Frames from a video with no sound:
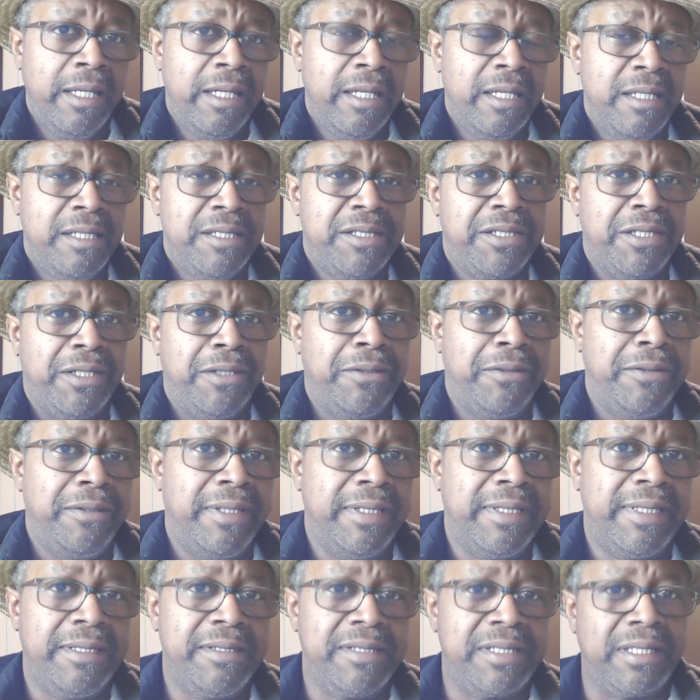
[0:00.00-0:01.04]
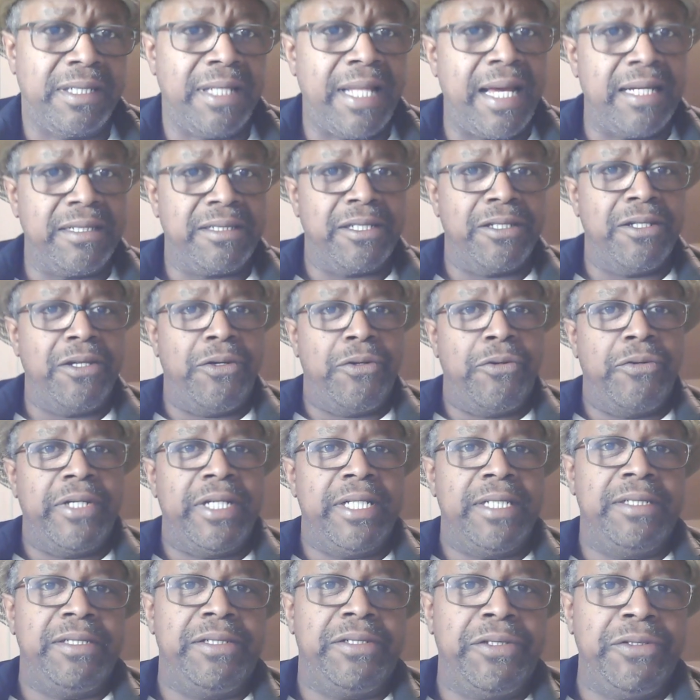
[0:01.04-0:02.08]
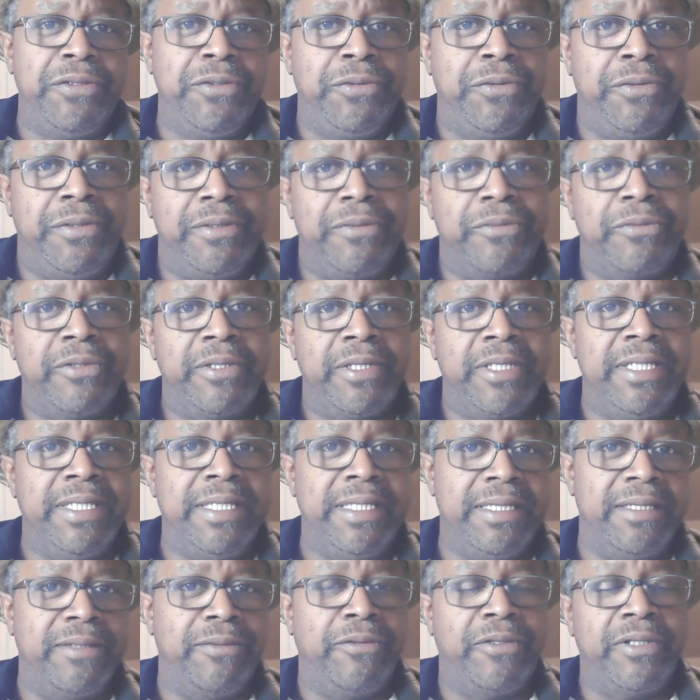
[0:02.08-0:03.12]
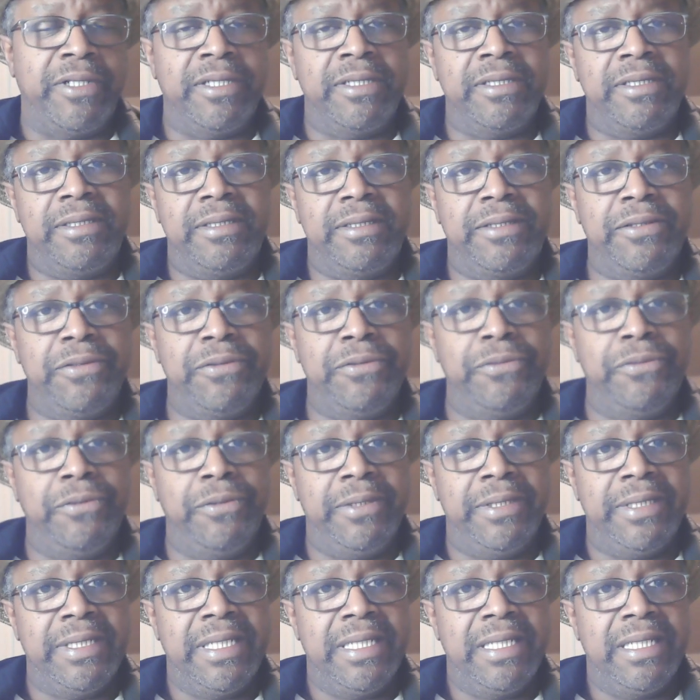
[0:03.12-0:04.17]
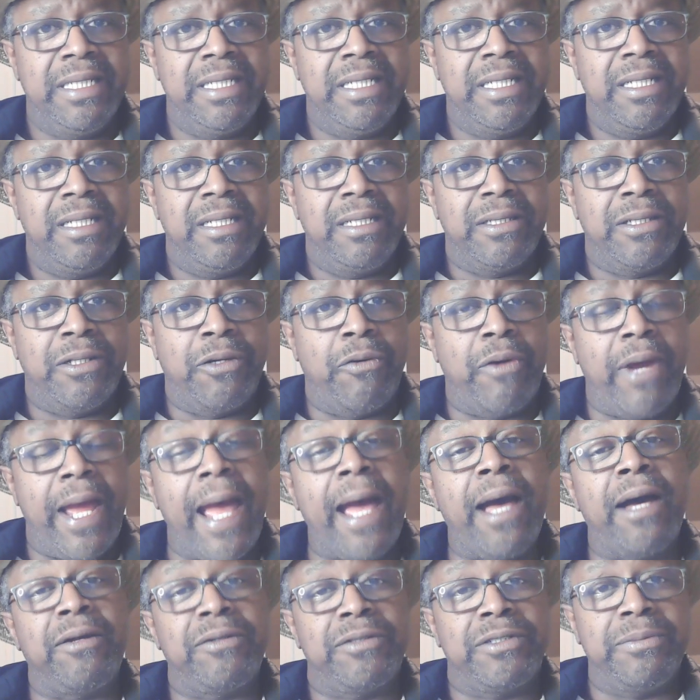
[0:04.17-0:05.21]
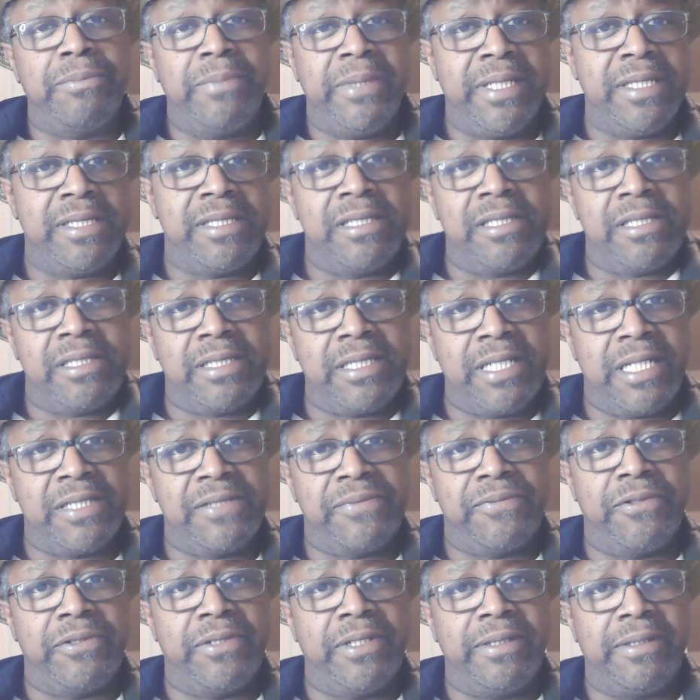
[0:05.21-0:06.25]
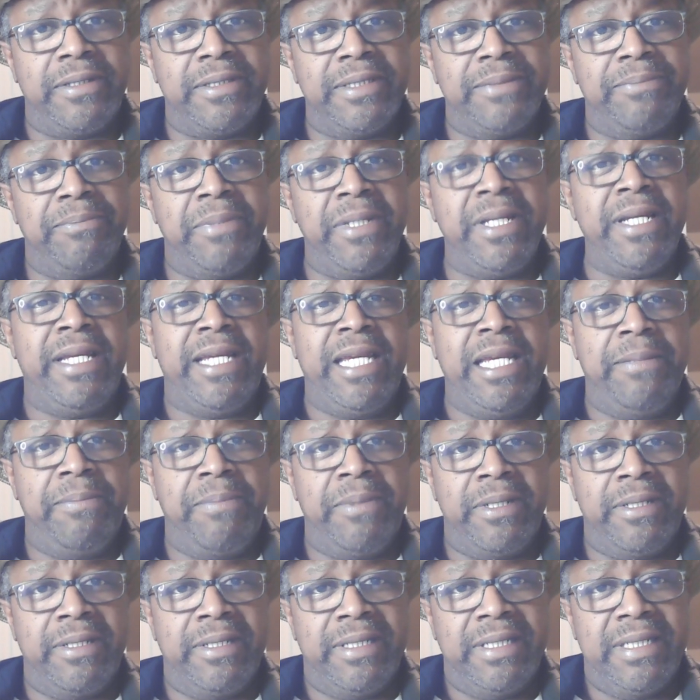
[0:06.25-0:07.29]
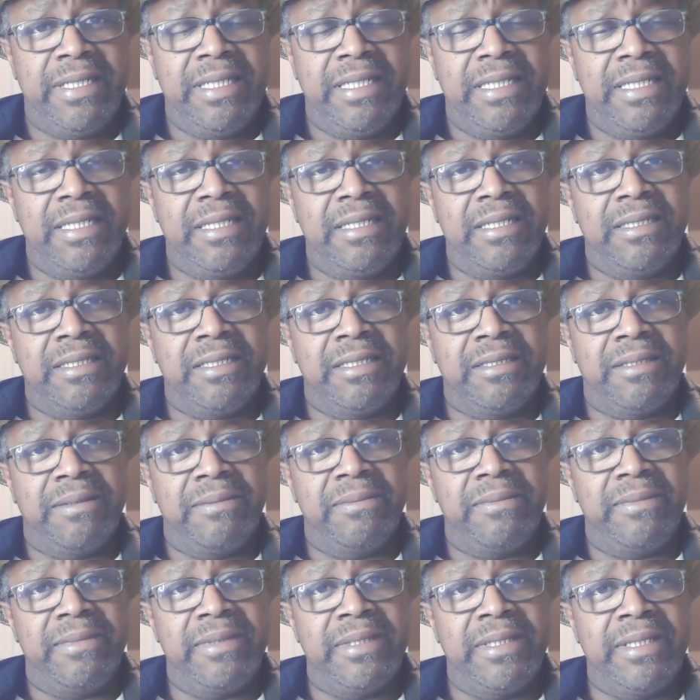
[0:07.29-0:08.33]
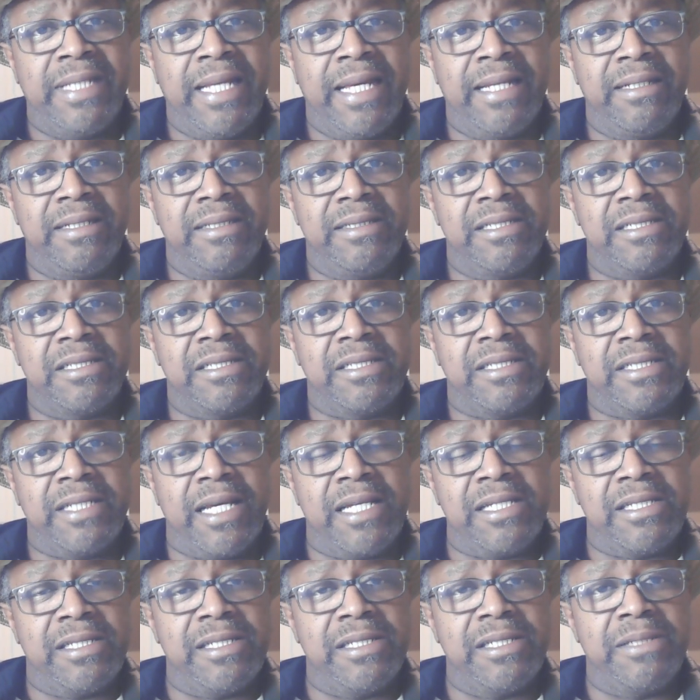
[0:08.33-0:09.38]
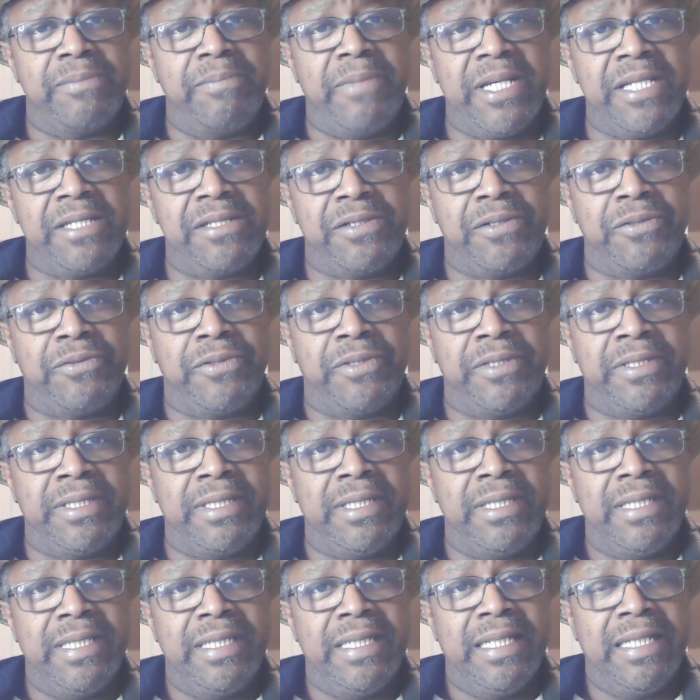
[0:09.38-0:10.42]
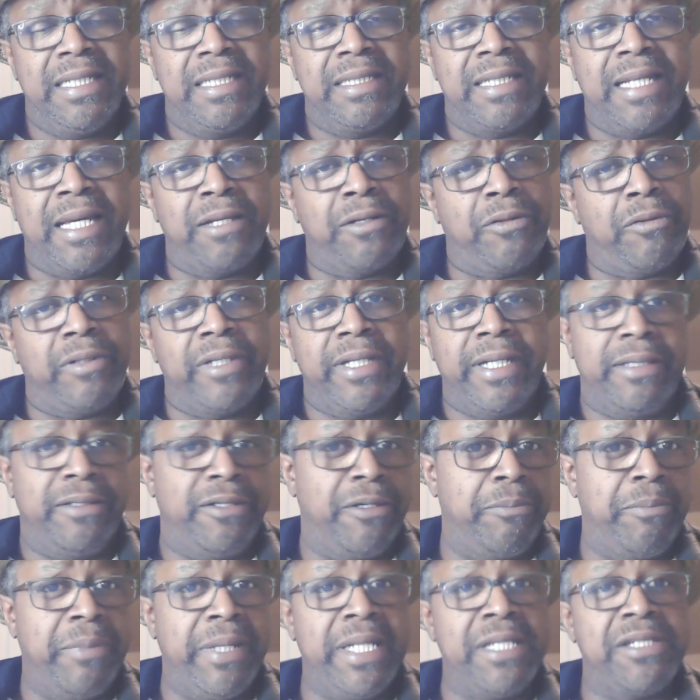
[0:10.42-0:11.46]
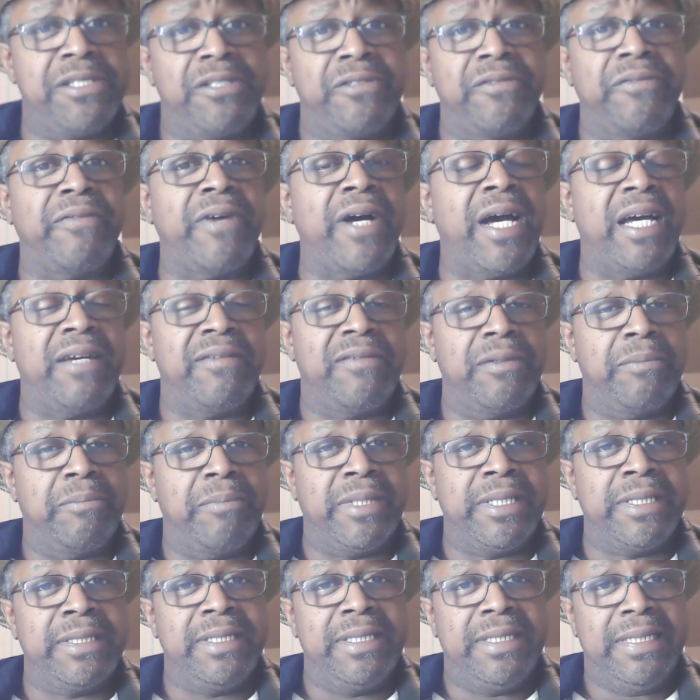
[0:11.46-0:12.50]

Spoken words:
So there's a lot to go into really wanting to know how to be a successful beekeeper. And that success is based on not only your bees surviving, but